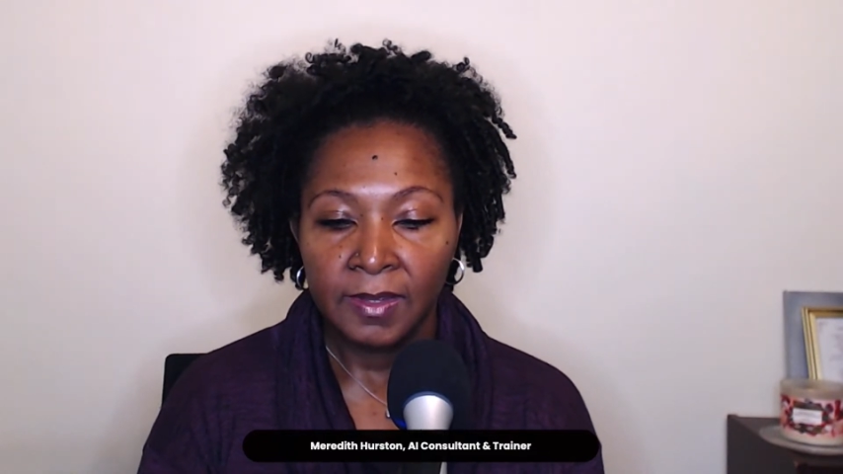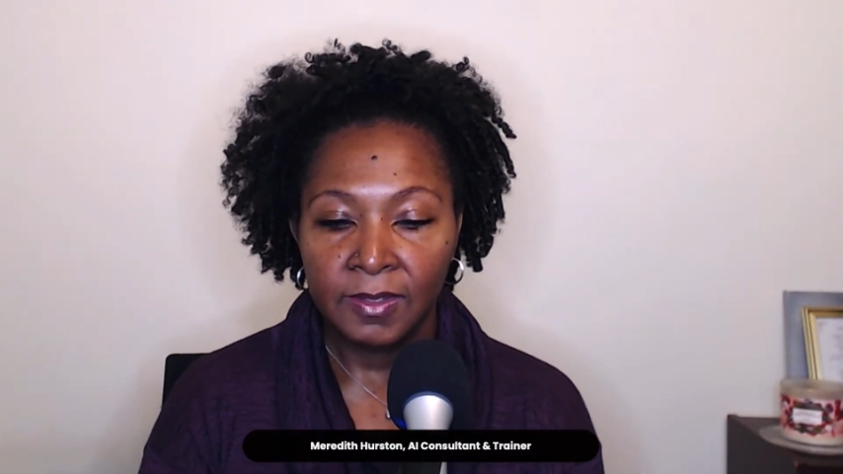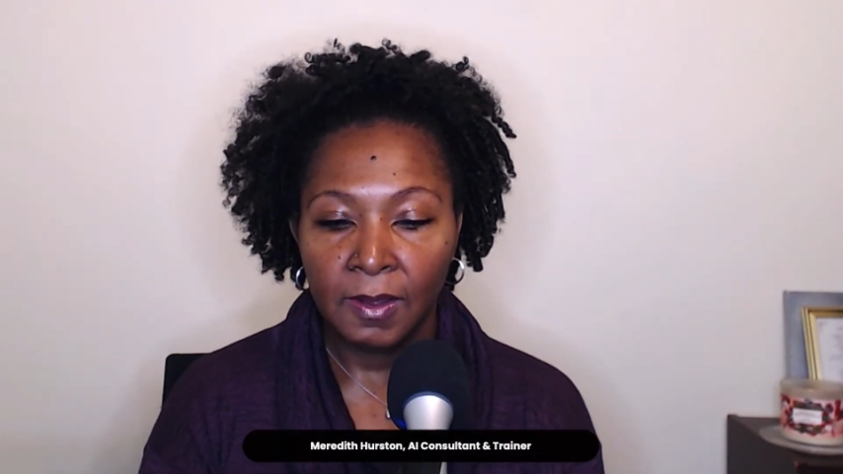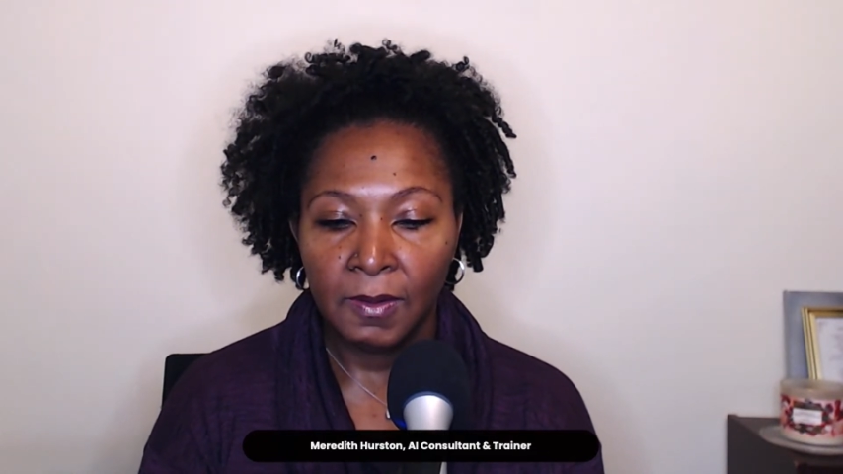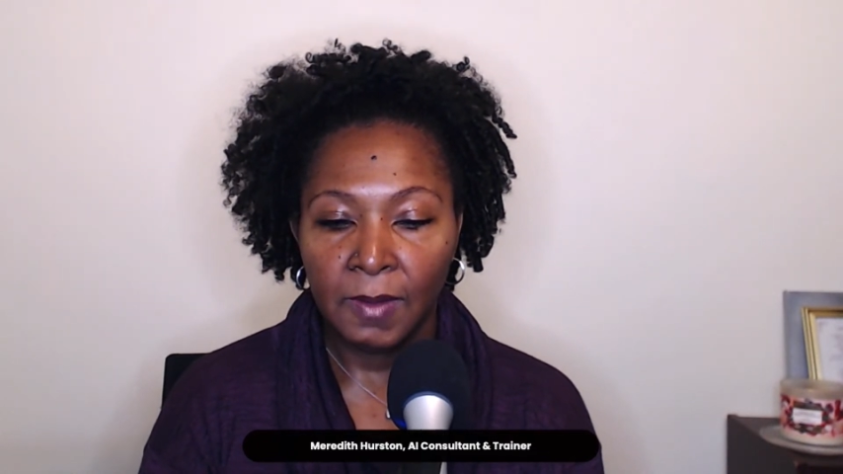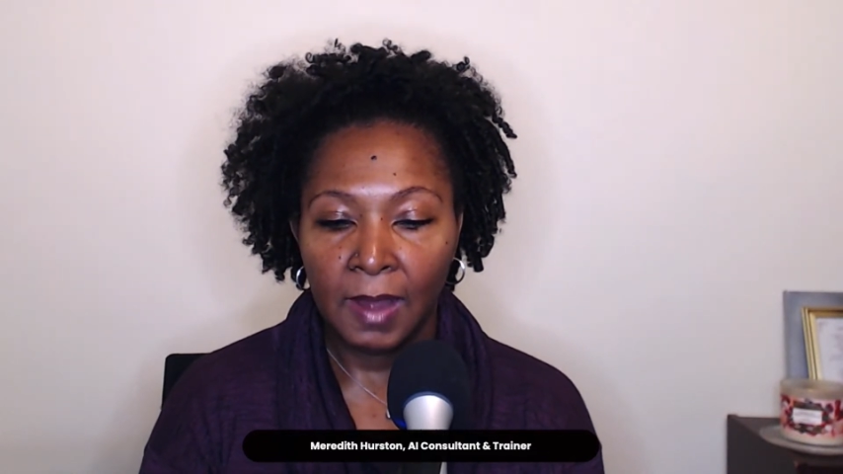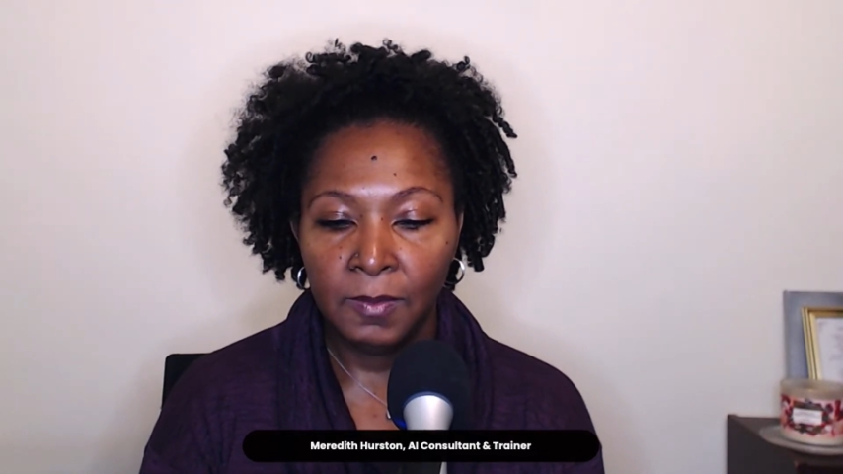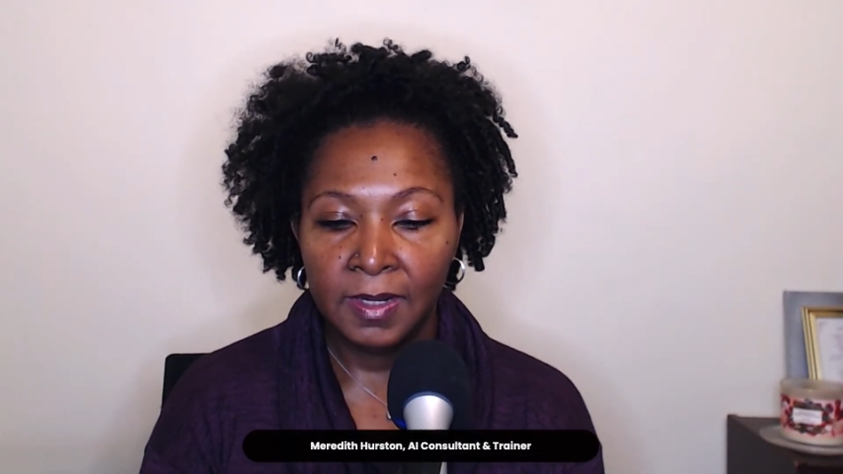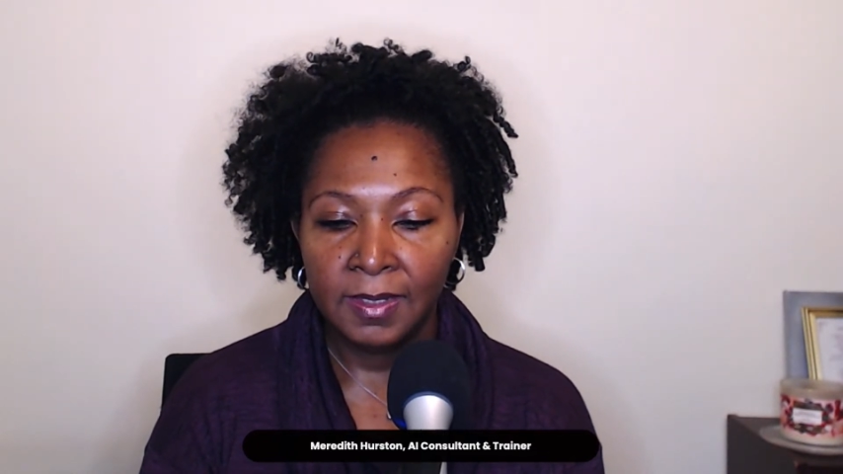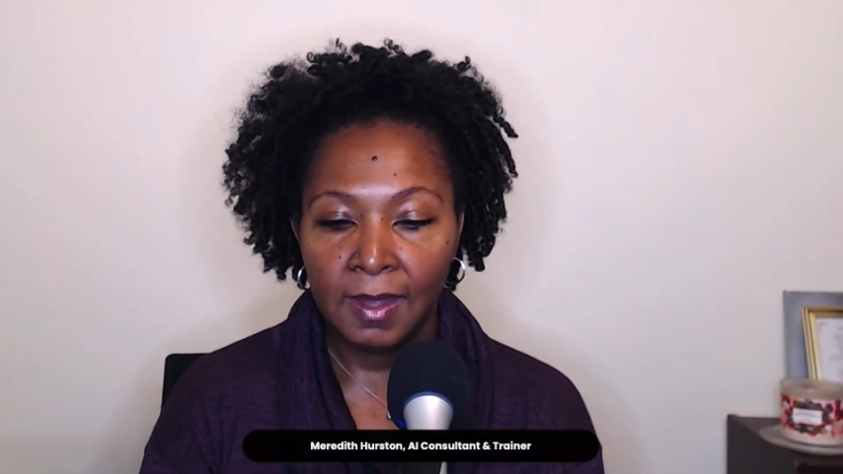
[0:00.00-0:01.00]
So, I
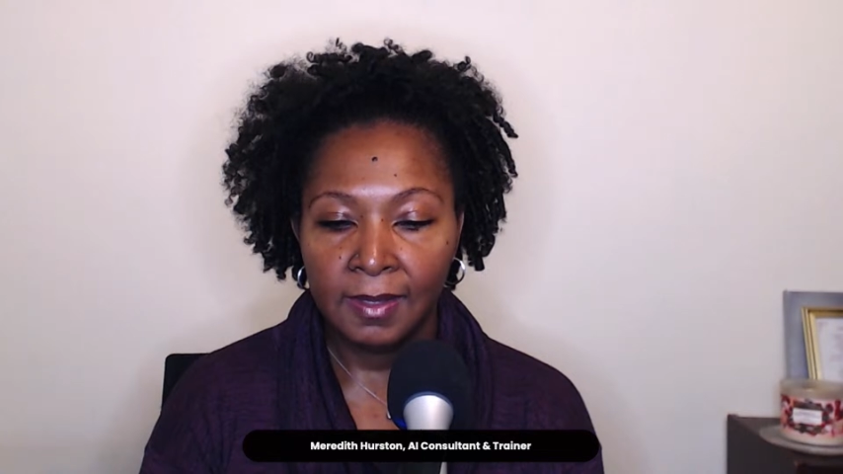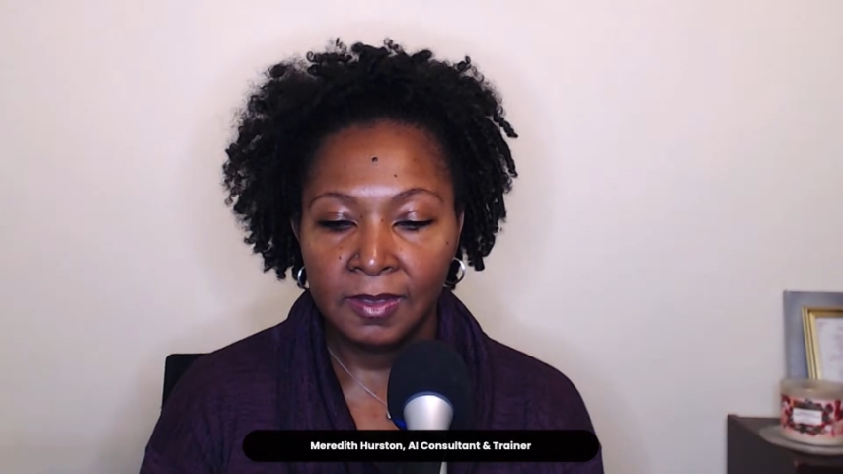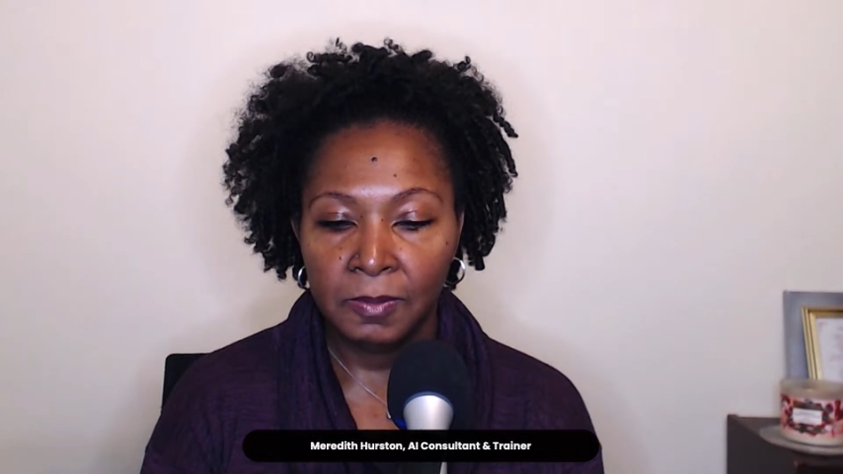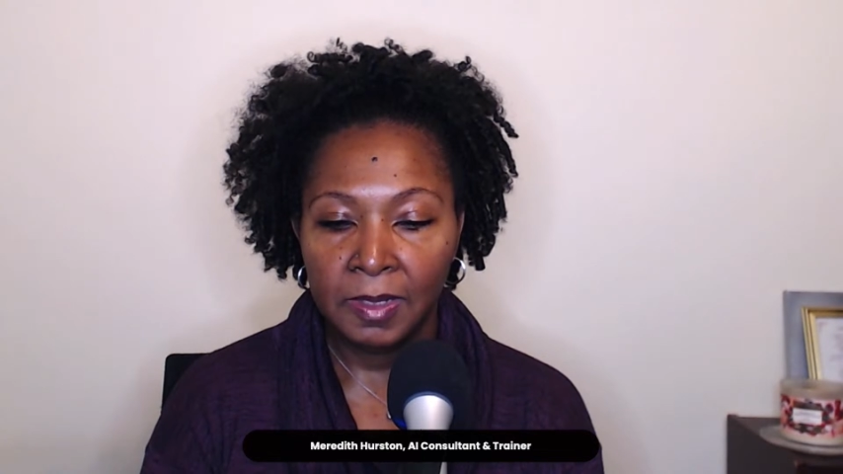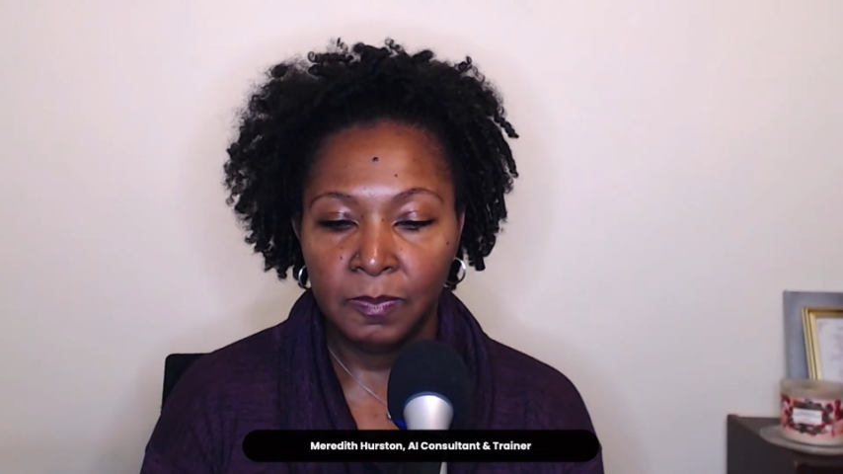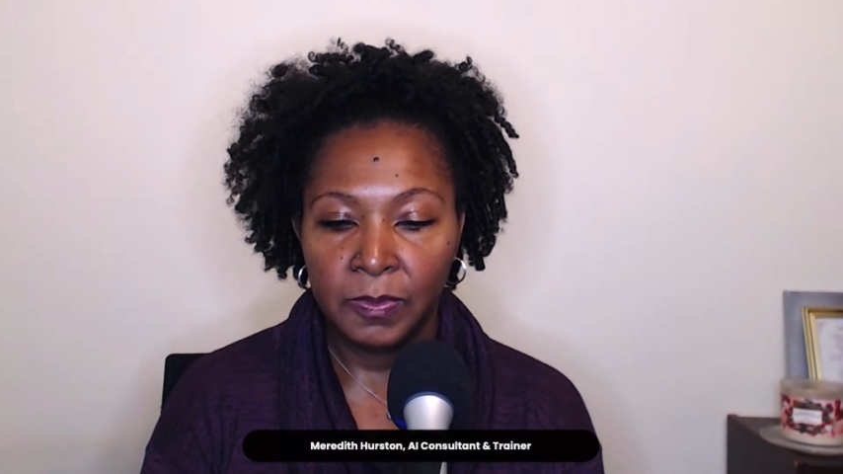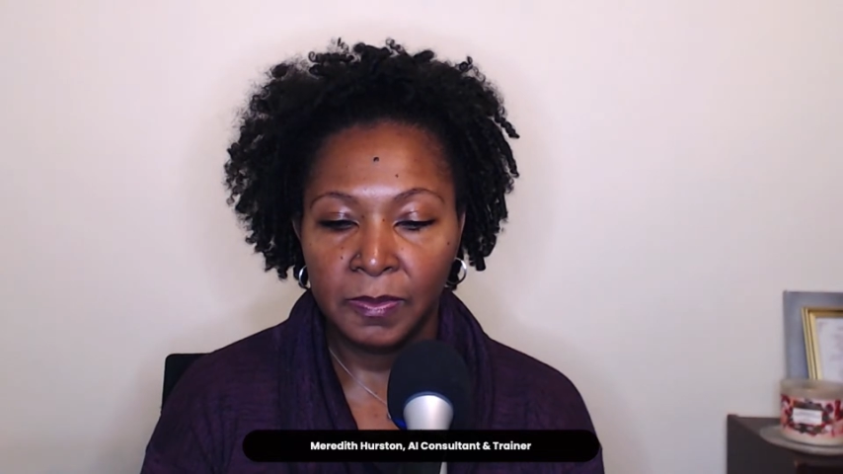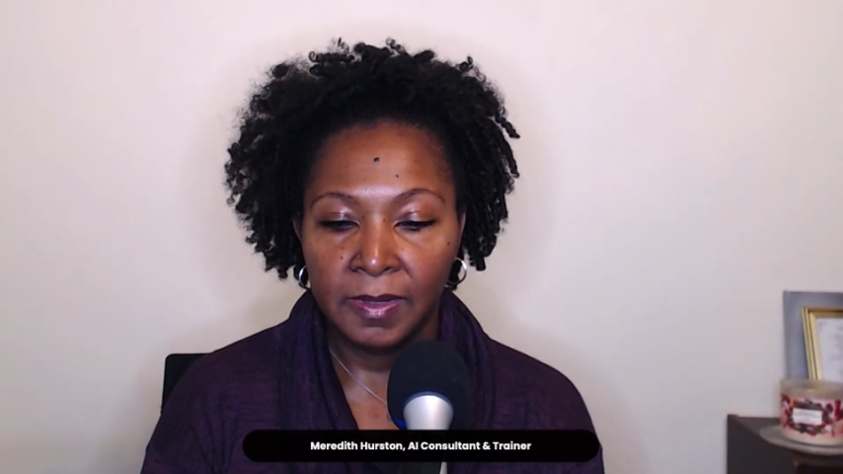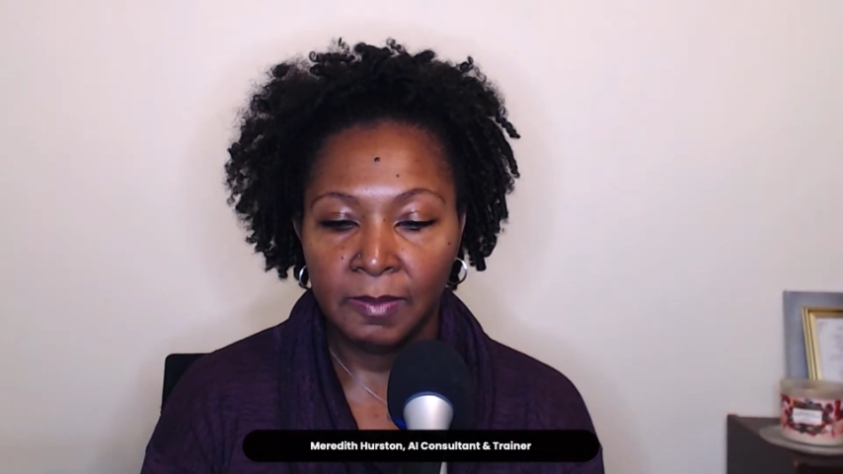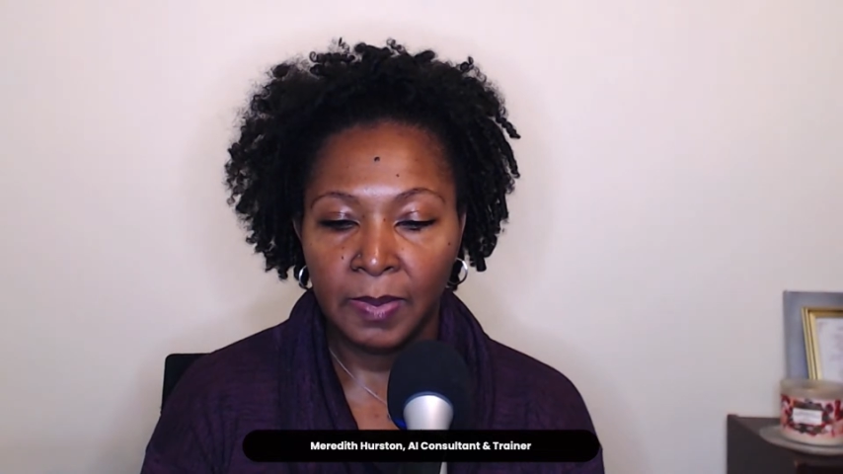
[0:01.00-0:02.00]
want to talk to
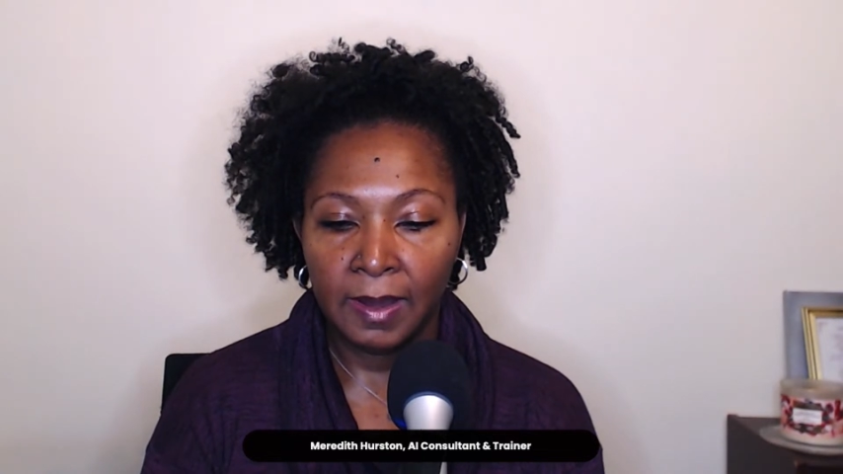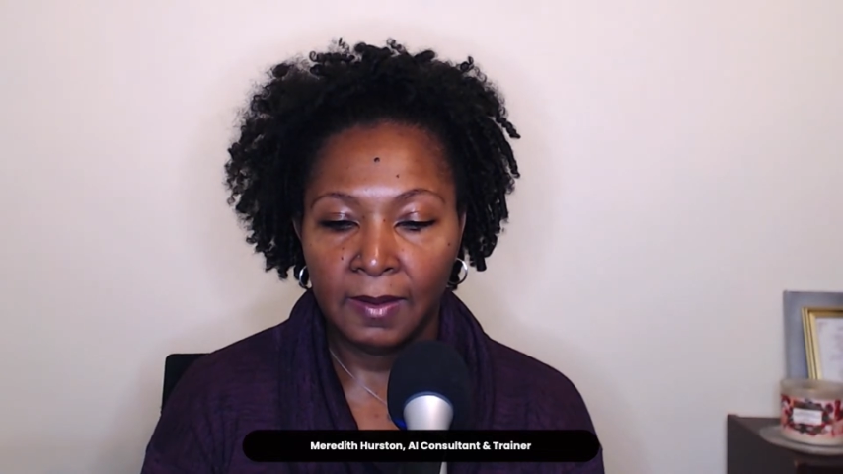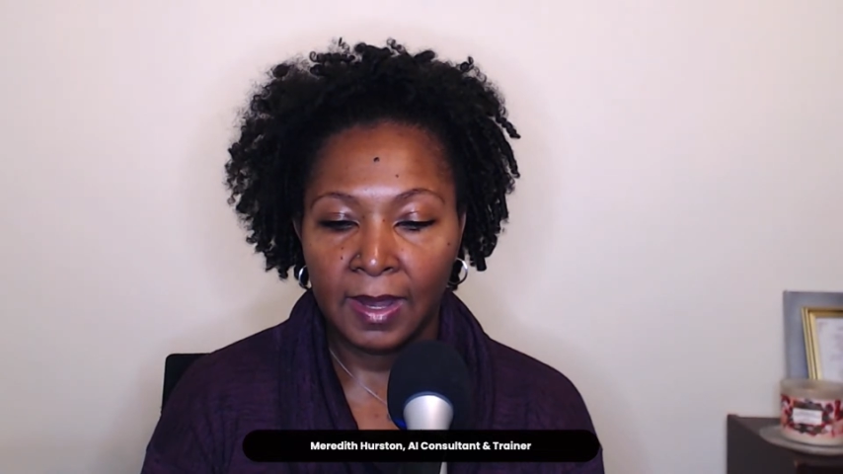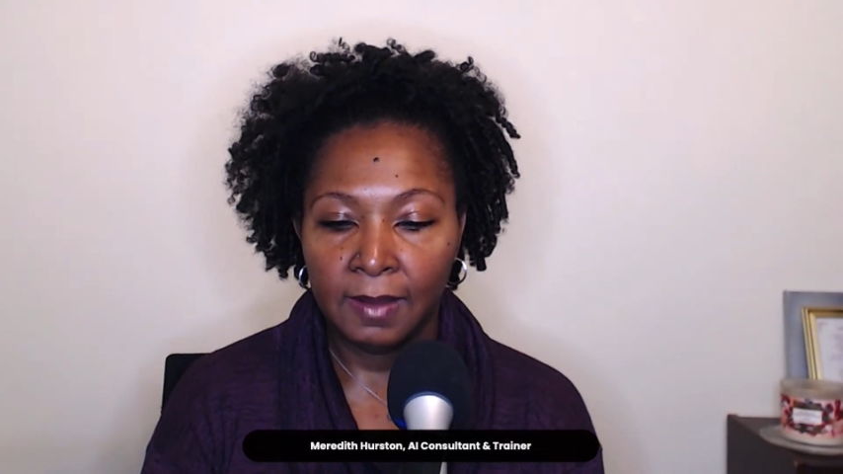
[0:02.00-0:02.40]
people about